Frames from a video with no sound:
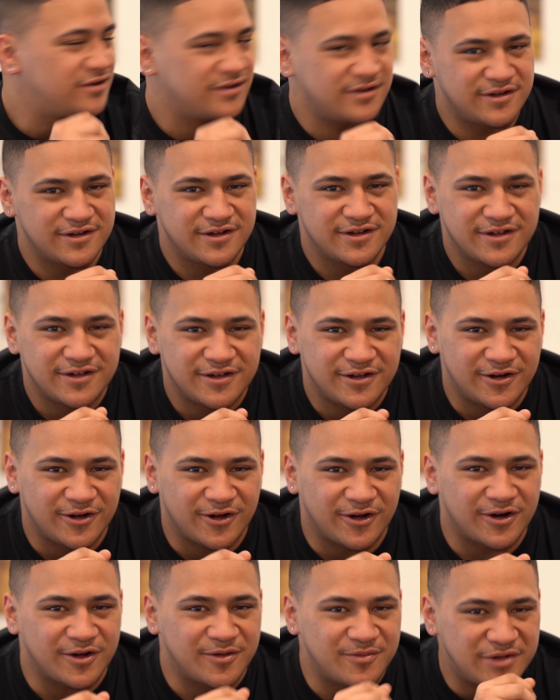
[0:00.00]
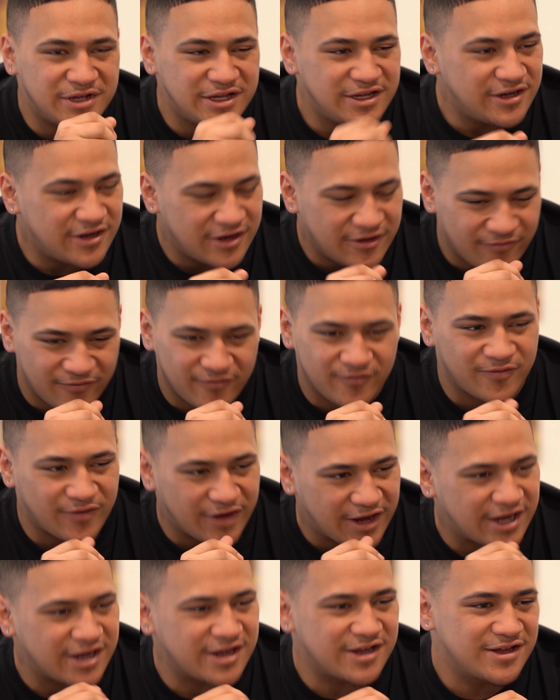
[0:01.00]
Yeah. You know what I mean? And make sure
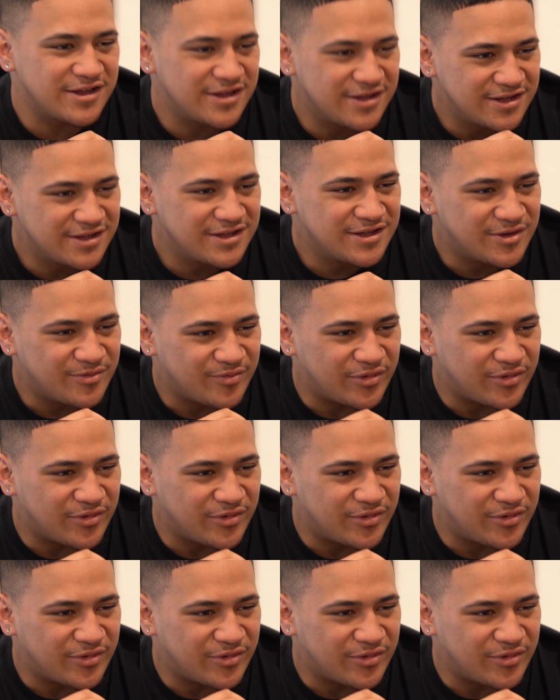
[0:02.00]
everyone eats. Yeah.